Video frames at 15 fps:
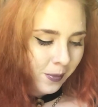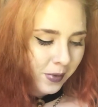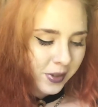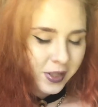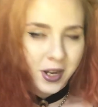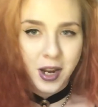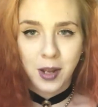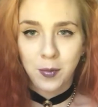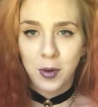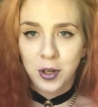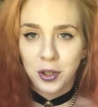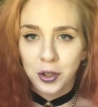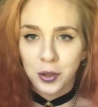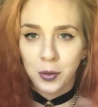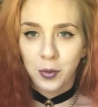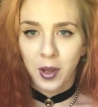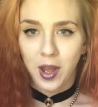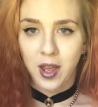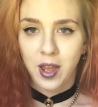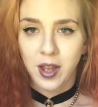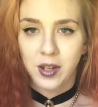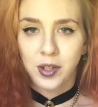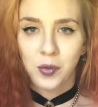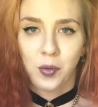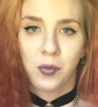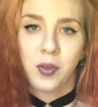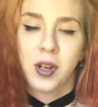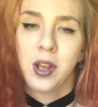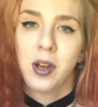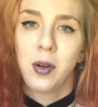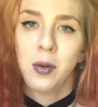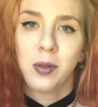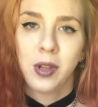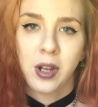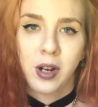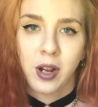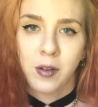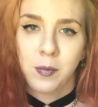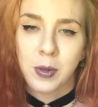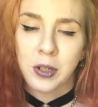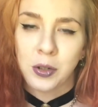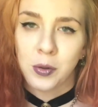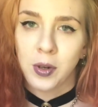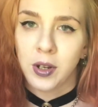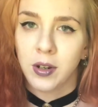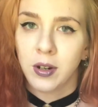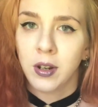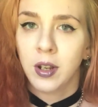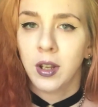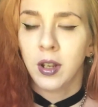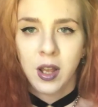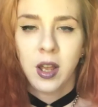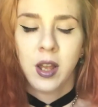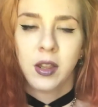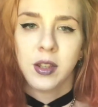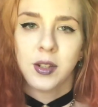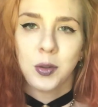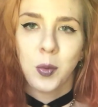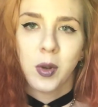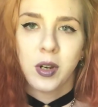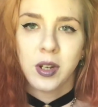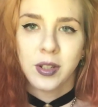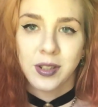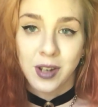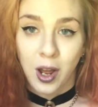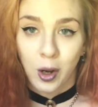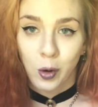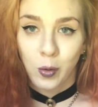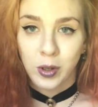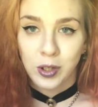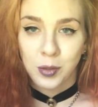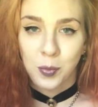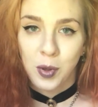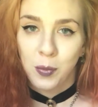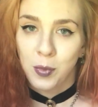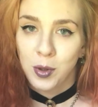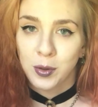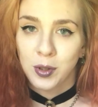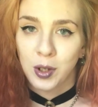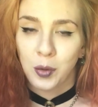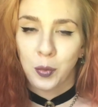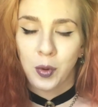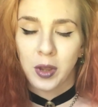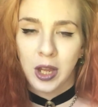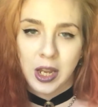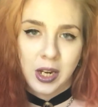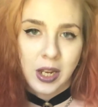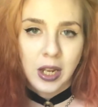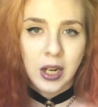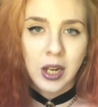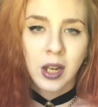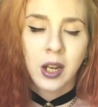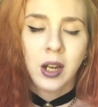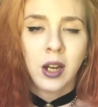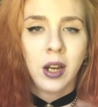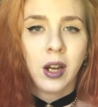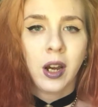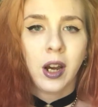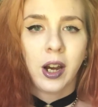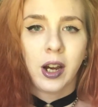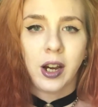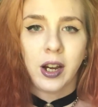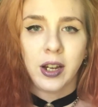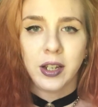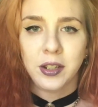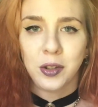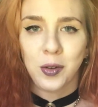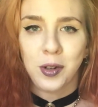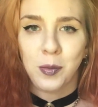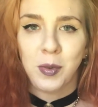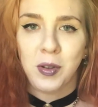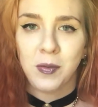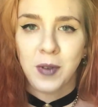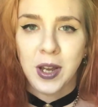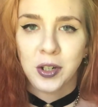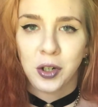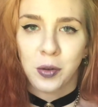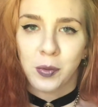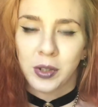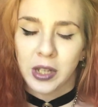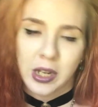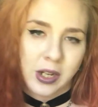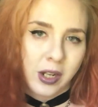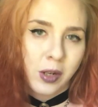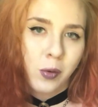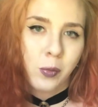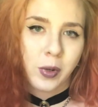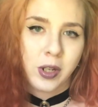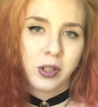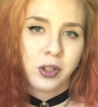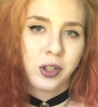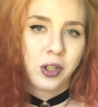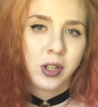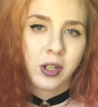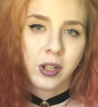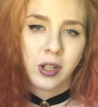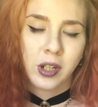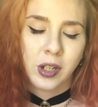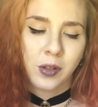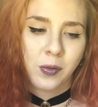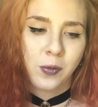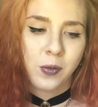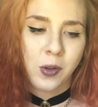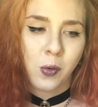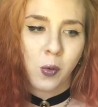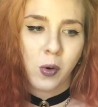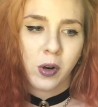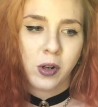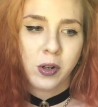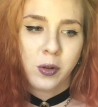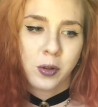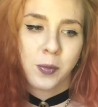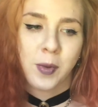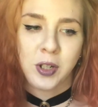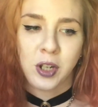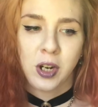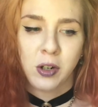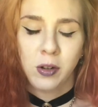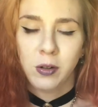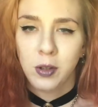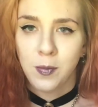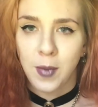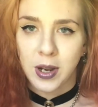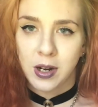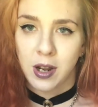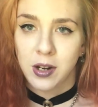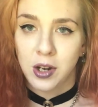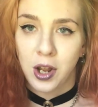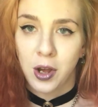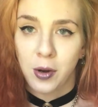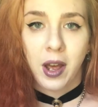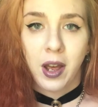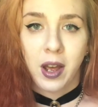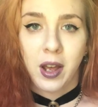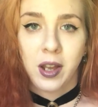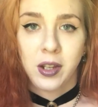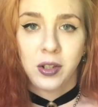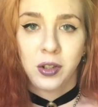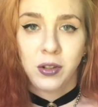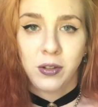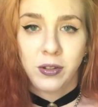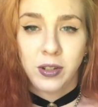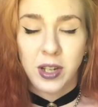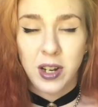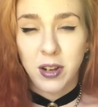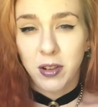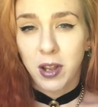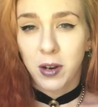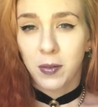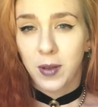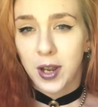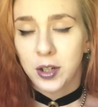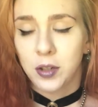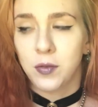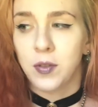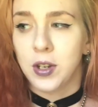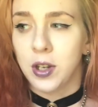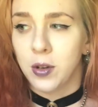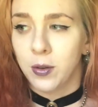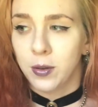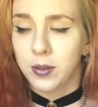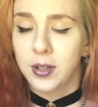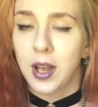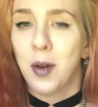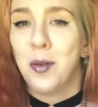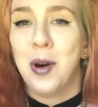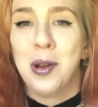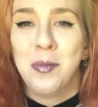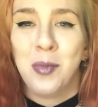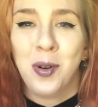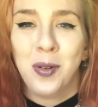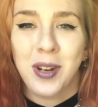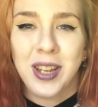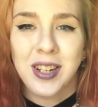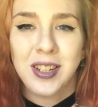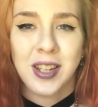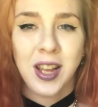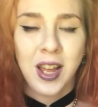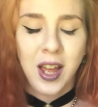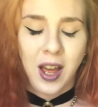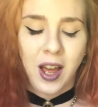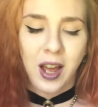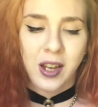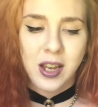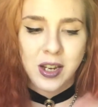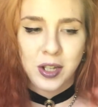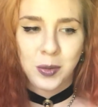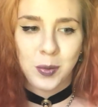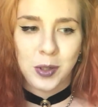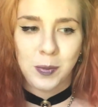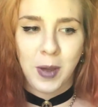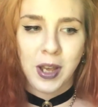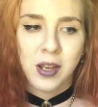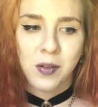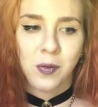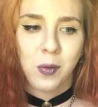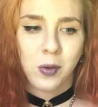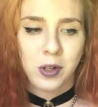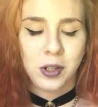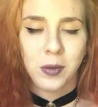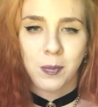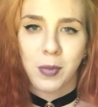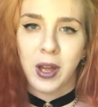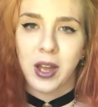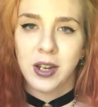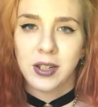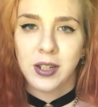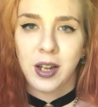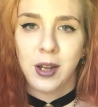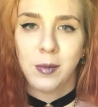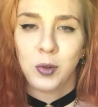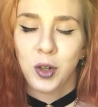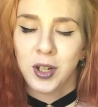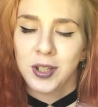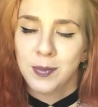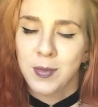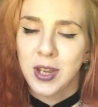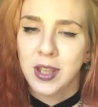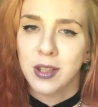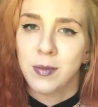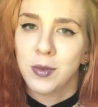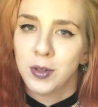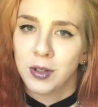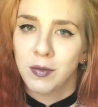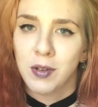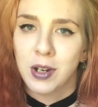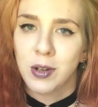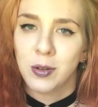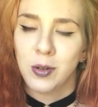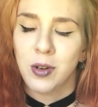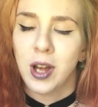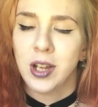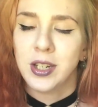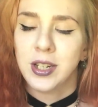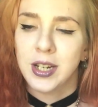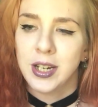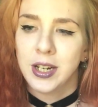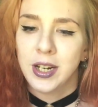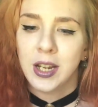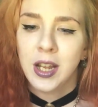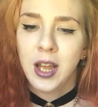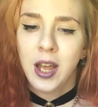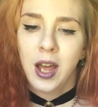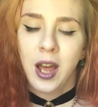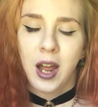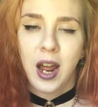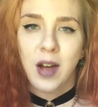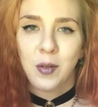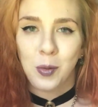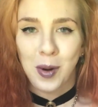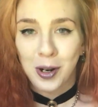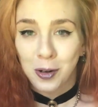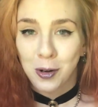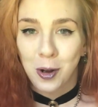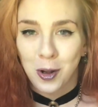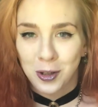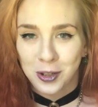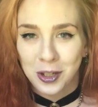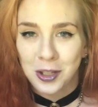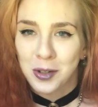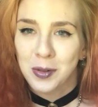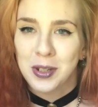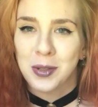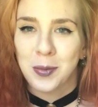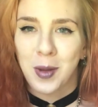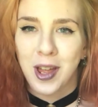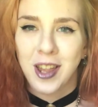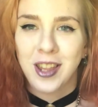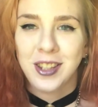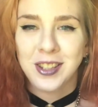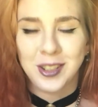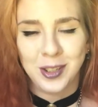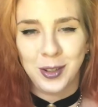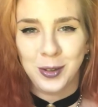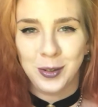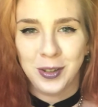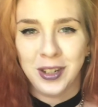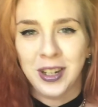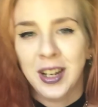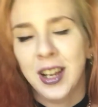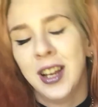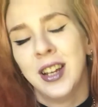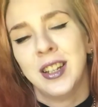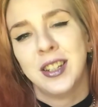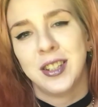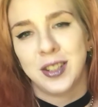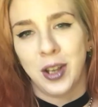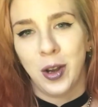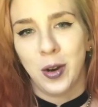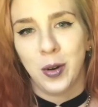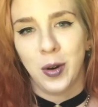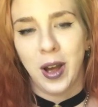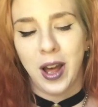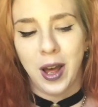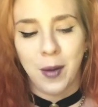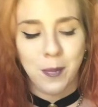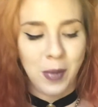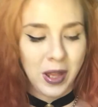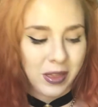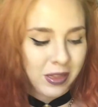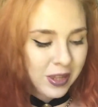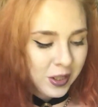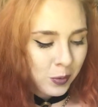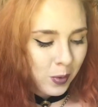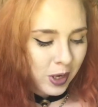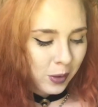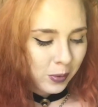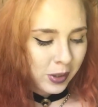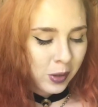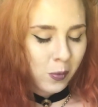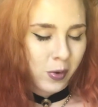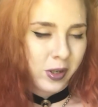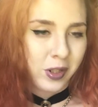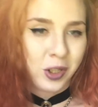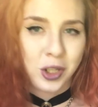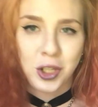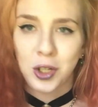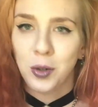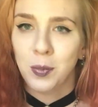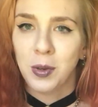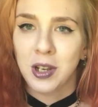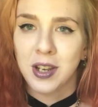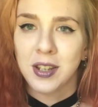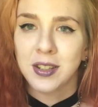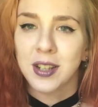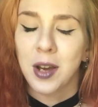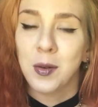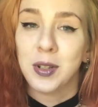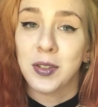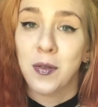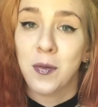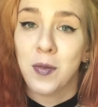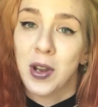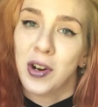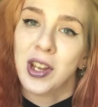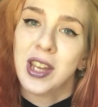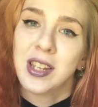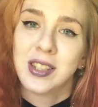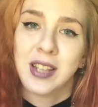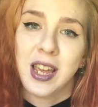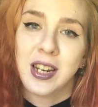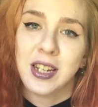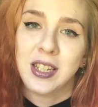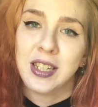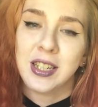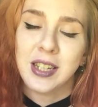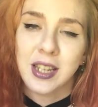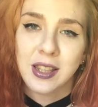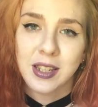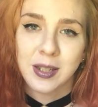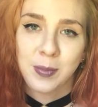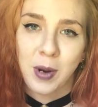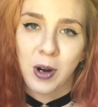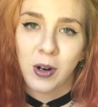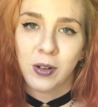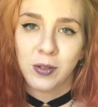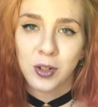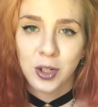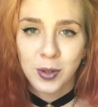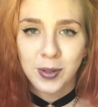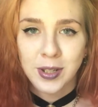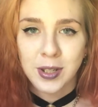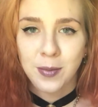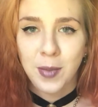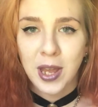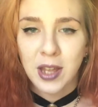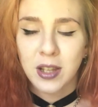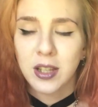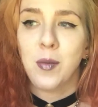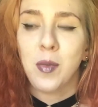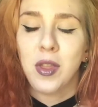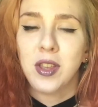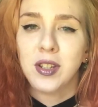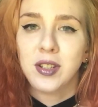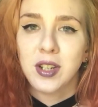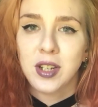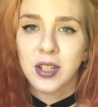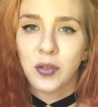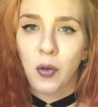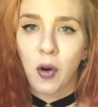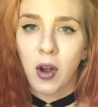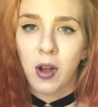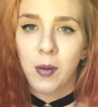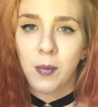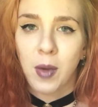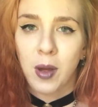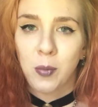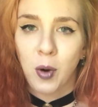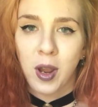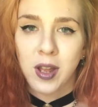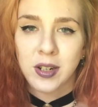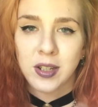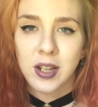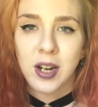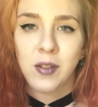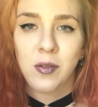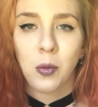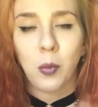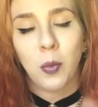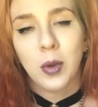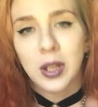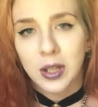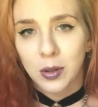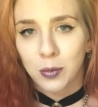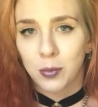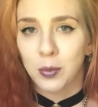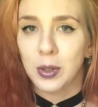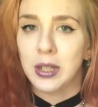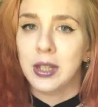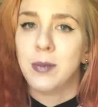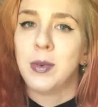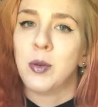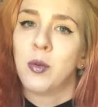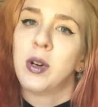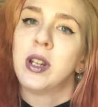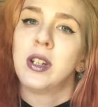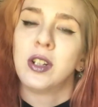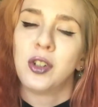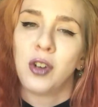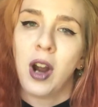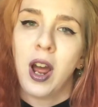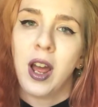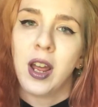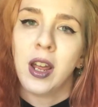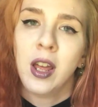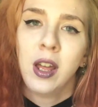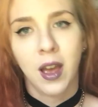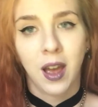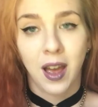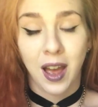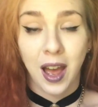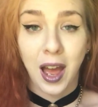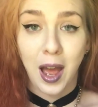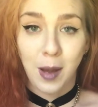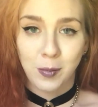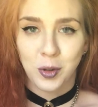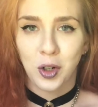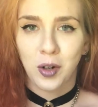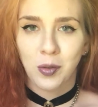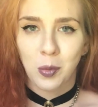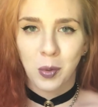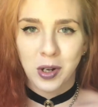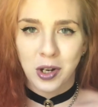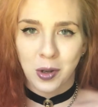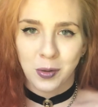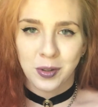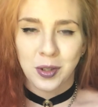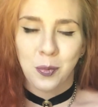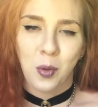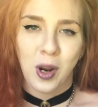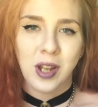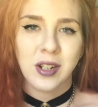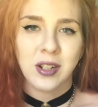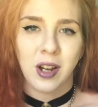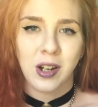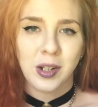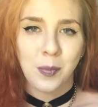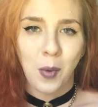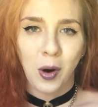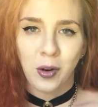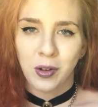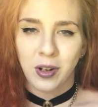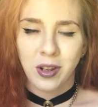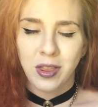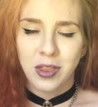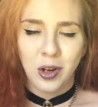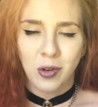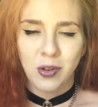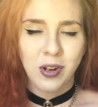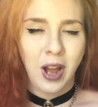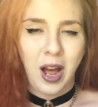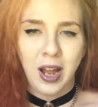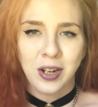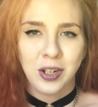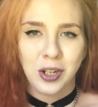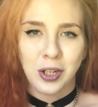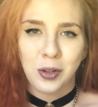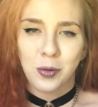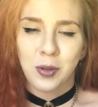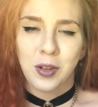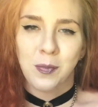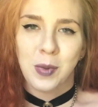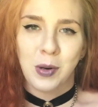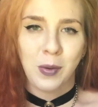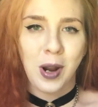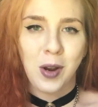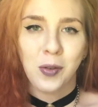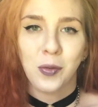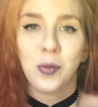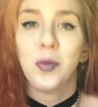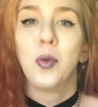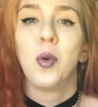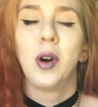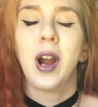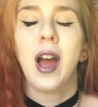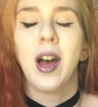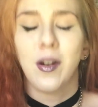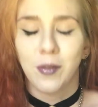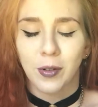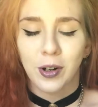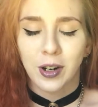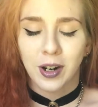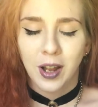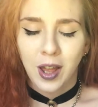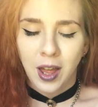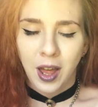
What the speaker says: Today I'm going to do a different video than I've been doing. This one is not going to be music related. It's going to be fashion related, which if you're new to my channel you might not know. I did a lot of fashion videos at one point. I kind of switched back and forth, but trust me, the music videos are not done. I have a record haul to do as well soon. So, but this one I really wanted to do because I was very excited to get this pair of shoes in the mail. This is from a brand that I've really been wanting to try. I'm sure everyone knows the brand Doc Marten. They're not new. They've been around forever.